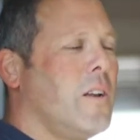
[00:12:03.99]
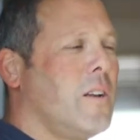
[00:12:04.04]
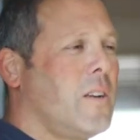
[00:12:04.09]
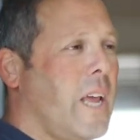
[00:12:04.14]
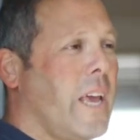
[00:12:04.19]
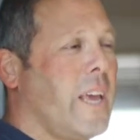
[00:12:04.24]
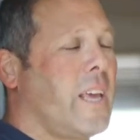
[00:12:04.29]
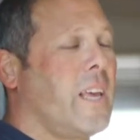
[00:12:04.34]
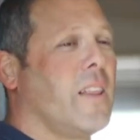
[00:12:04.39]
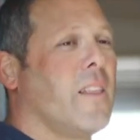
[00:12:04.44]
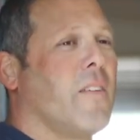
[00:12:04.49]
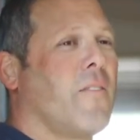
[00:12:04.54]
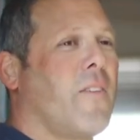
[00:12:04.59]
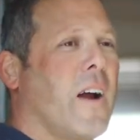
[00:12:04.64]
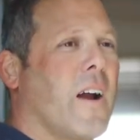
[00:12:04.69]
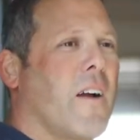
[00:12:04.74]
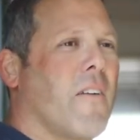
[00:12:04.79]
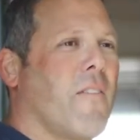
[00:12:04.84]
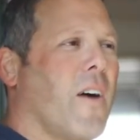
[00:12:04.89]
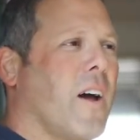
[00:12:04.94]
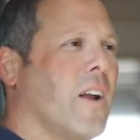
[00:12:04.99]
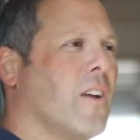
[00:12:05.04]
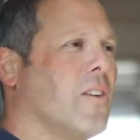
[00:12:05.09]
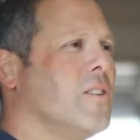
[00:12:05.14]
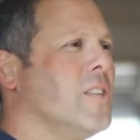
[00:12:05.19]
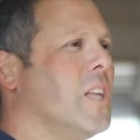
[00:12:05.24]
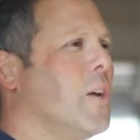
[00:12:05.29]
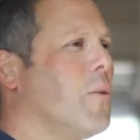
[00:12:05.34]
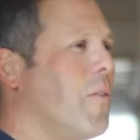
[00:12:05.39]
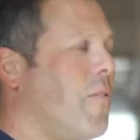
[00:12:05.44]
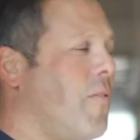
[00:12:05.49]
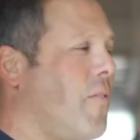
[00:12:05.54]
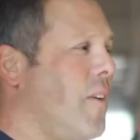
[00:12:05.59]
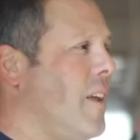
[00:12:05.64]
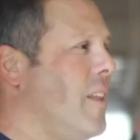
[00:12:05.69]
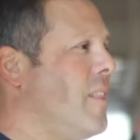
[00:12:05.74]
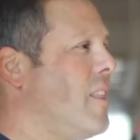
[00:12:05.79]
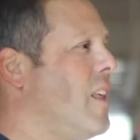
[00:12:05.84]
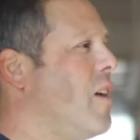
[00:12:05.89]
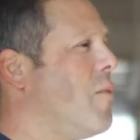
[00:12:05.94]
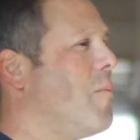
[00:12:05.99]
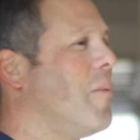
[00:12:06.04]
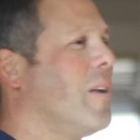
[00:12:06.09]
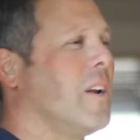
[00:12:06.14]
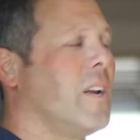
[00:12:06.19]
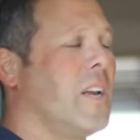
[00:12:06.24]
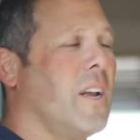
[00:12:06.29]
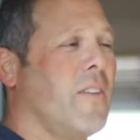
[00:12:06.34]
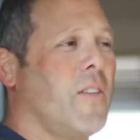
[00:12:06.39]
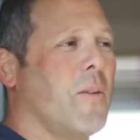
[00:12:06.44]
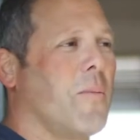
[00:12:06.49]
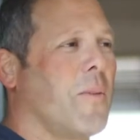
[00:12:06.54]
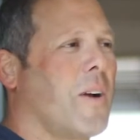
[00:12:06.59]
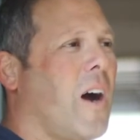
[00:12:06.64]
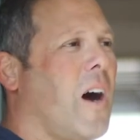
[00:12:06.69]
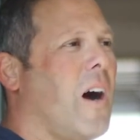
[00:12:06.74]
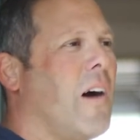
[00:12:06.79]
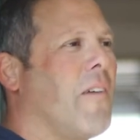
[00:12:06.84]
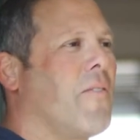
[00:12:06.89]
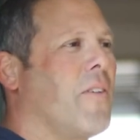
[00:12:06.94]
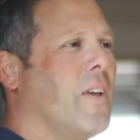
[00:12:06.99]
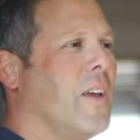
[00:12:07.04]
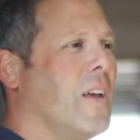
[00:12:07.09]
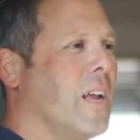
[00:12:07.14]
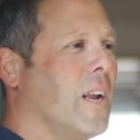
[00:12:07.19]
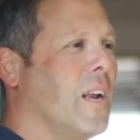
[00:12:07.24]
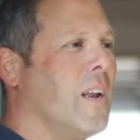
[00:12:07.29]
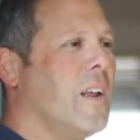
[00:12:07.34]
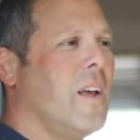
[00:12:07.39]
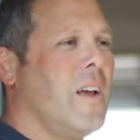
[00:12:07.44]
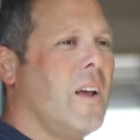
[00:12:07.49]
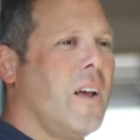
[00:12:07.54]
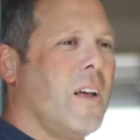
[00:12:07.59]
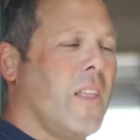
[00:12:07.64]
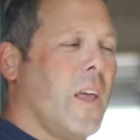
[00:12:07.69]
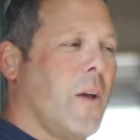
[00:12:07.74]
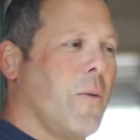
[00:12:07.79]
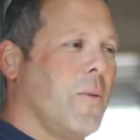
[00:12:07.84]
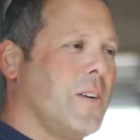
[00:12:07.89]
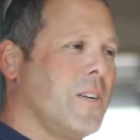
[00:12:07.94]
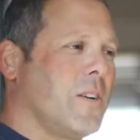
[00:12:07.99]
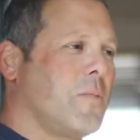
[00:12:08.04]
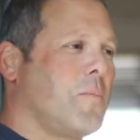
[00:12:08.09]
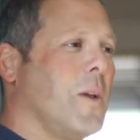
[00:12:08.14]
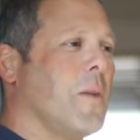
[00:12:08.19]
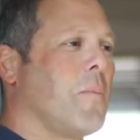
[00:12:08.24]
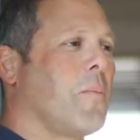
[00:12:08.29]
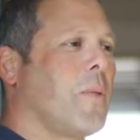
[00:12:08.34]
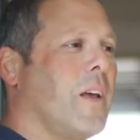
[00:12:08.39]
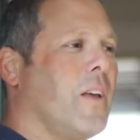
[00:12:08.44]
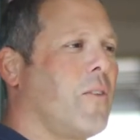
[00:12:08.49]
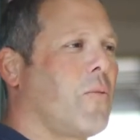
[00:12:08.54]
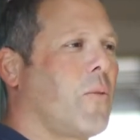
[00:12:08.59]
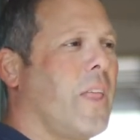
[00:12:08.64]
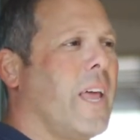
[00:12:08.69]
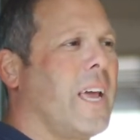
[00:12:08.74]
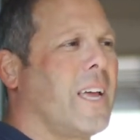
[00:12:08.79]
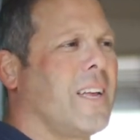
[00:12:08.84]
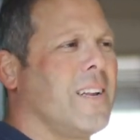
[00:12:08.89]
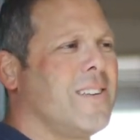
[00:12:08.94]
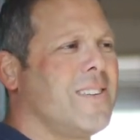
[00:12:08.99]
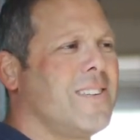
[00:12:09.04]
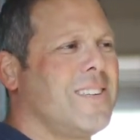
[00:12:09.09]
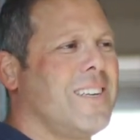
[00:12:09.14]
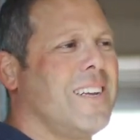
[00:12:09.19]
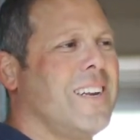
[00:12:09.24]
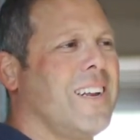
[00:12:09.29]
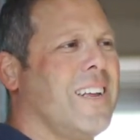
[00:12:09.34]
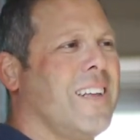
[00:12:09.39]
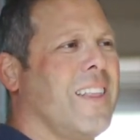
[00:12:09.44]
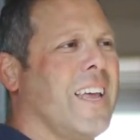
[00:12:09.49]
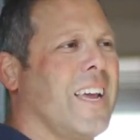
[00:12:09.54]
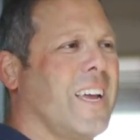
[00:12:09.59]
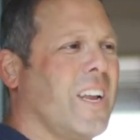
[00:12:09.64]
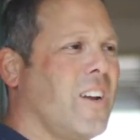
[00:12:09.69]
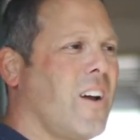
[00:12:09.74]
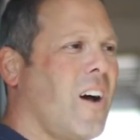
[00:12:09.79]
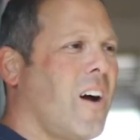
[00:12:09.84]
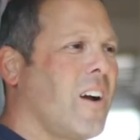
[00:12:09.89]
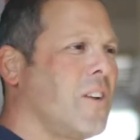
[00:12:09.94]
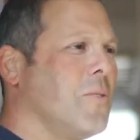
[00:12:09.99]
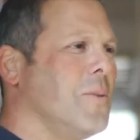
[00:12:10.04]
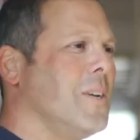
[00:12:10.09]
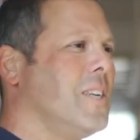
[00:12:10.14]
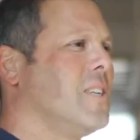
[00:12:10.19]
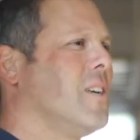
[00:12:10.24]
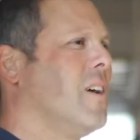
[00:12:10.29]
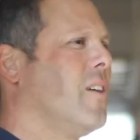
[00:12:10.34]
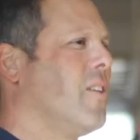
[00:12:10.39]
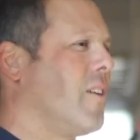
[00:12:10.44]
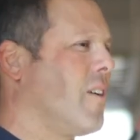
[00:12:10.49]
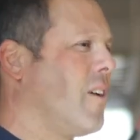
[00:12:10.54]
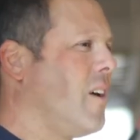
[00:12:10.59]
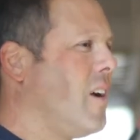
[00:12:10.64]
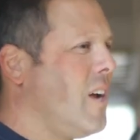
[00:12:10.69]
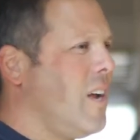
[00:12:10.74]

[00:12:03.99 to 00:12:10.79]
take in the firefighters and they would feed them and give them coffee, and they would just be a place where they could sit and they could talk to each other